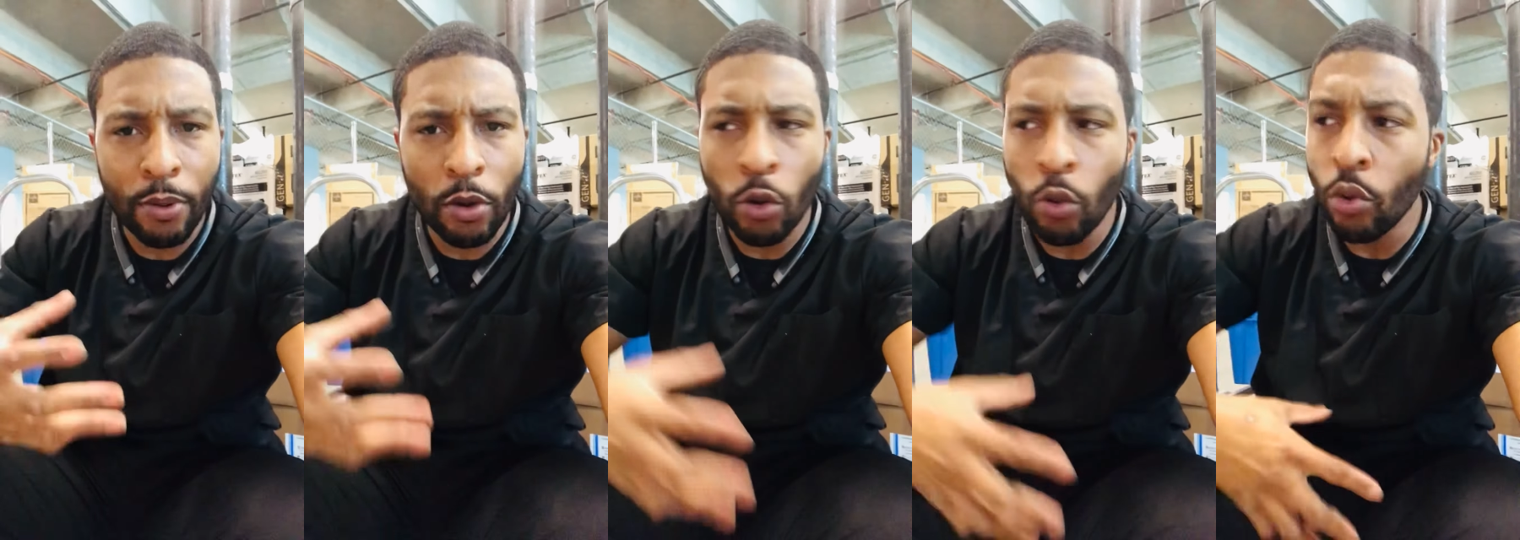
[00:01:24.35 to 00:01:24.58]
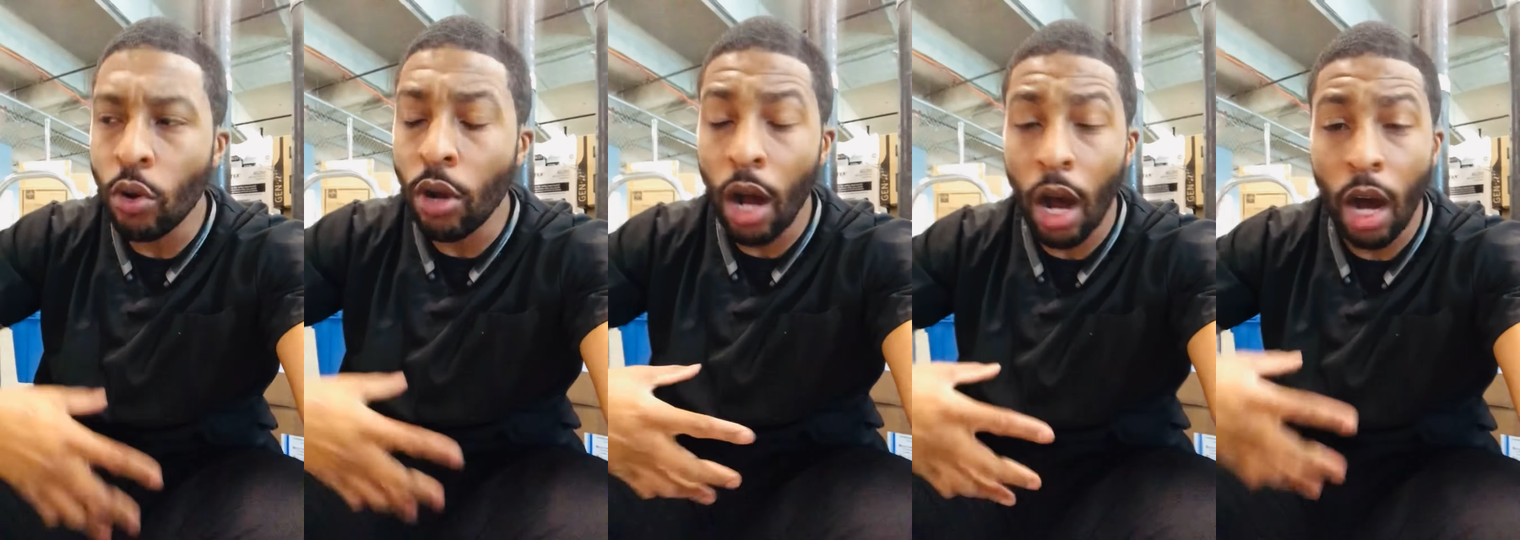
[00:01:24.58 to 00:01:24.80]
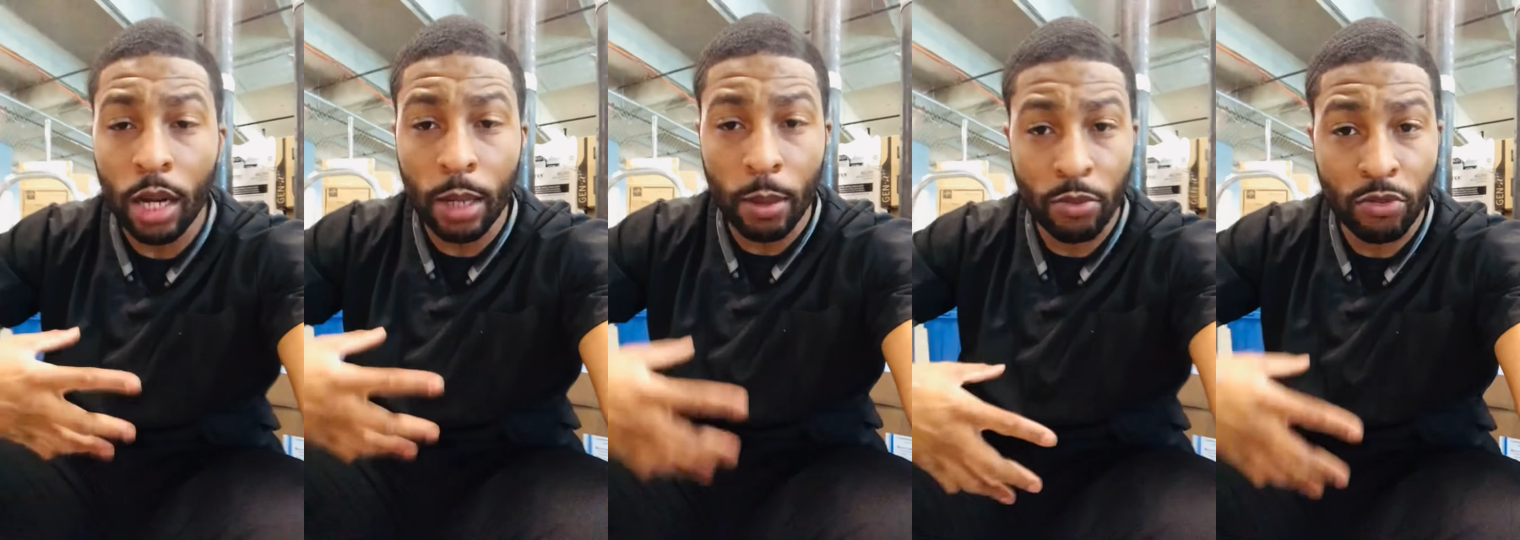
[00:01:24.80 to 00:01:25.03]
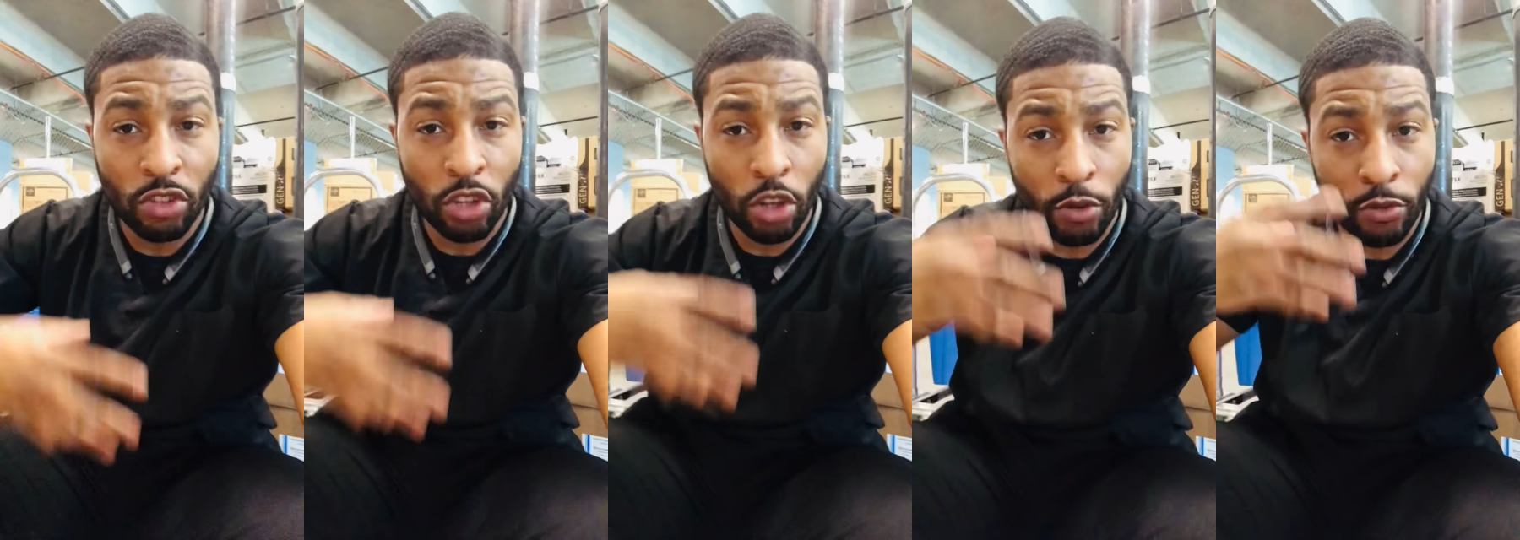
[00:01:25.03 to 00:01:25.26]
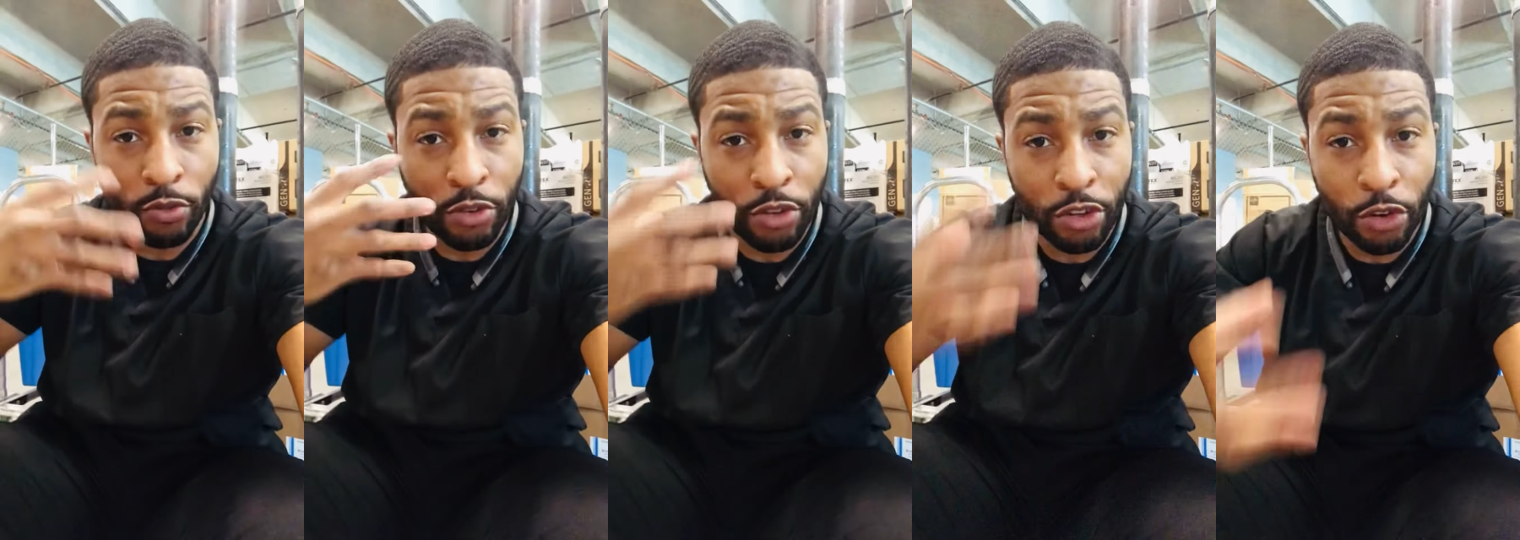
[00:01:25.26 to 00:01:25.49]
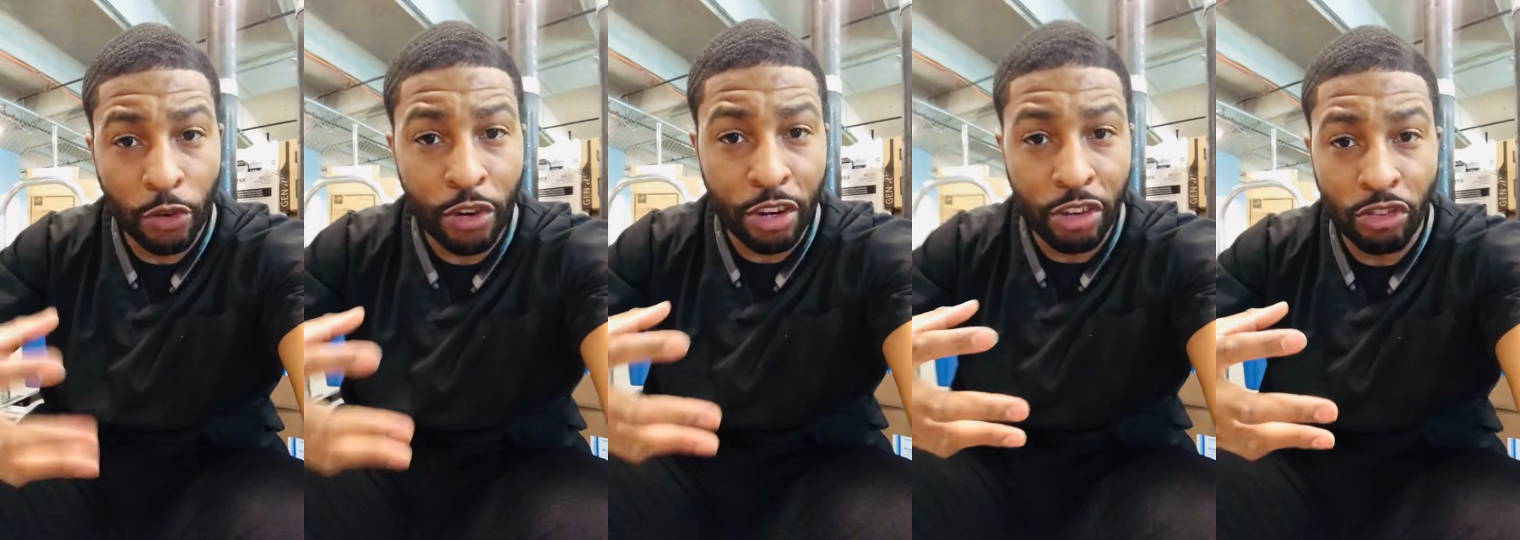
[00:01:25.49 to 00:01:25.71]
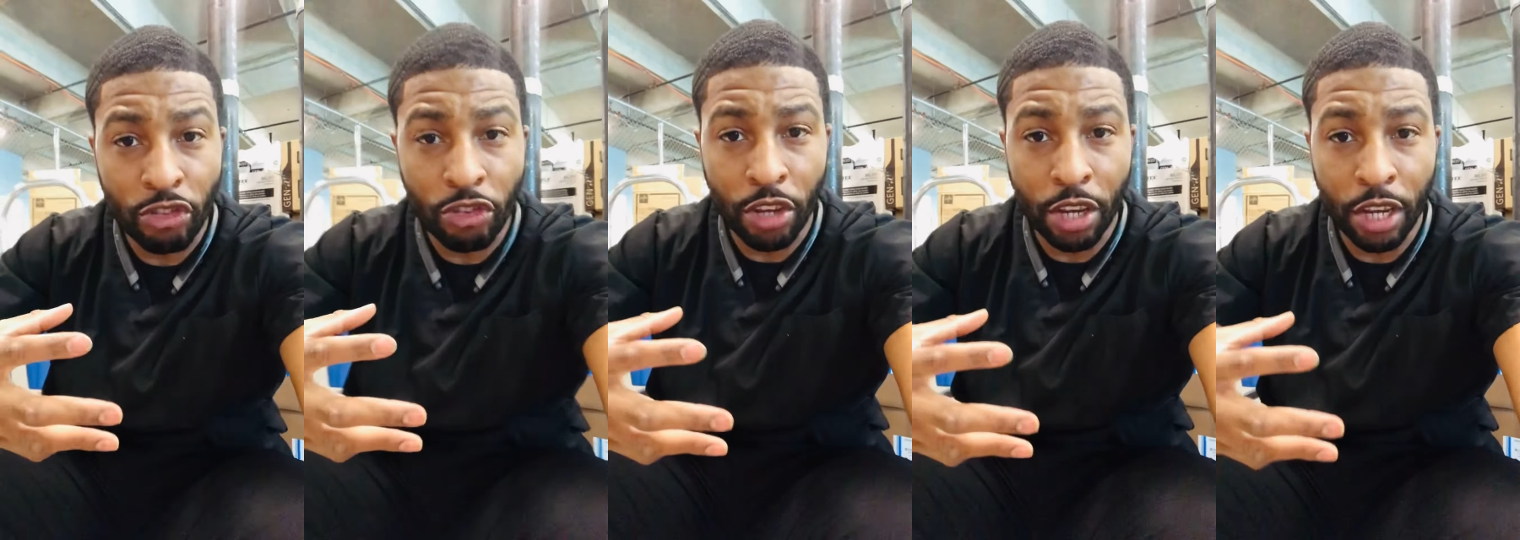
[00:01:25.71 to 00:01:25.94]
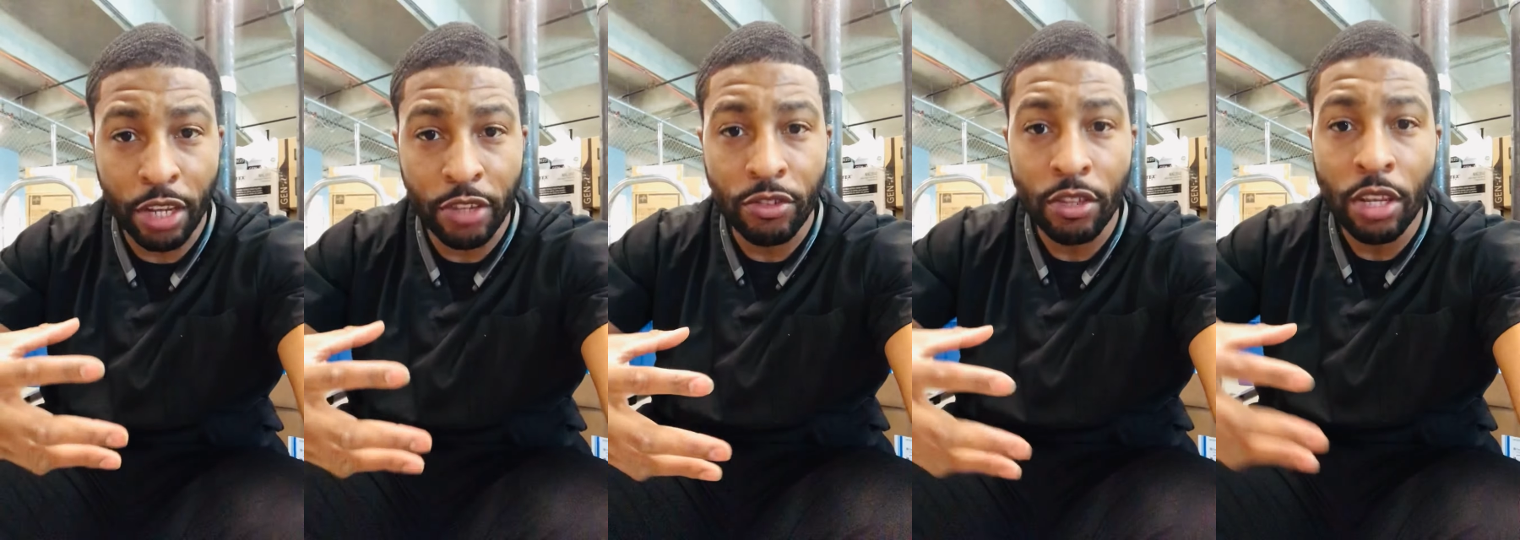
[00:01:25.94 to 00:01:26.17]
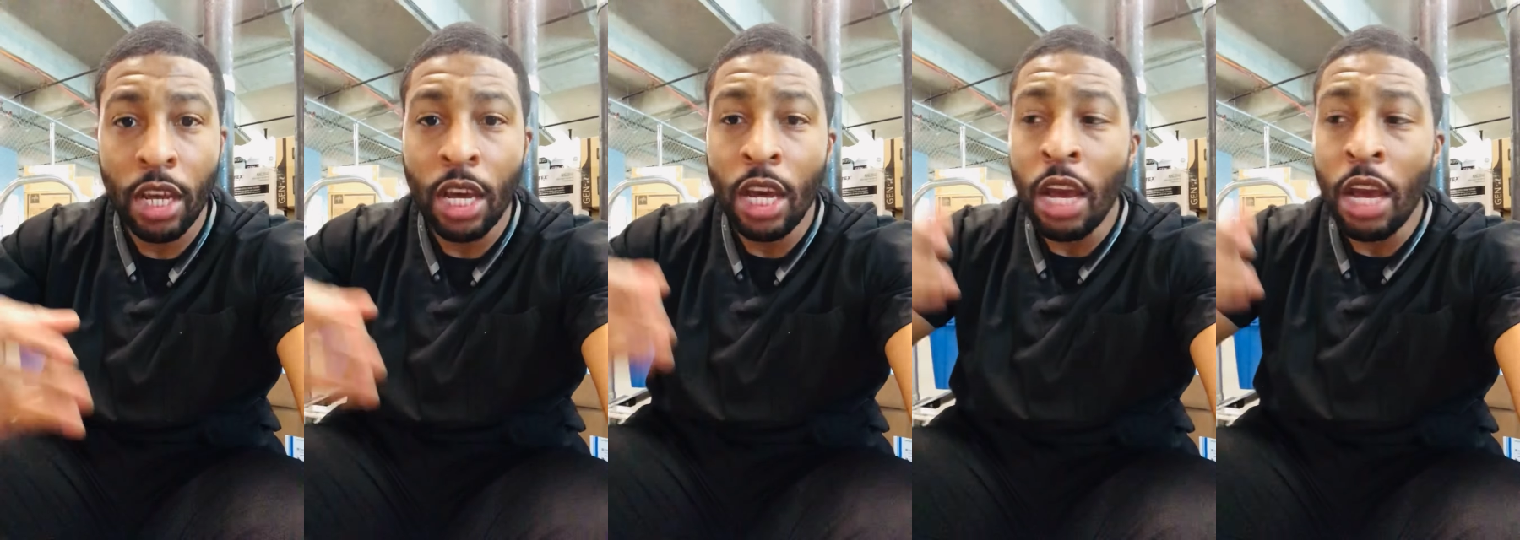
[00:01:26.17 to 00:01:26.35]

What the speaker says: who call themselves Christians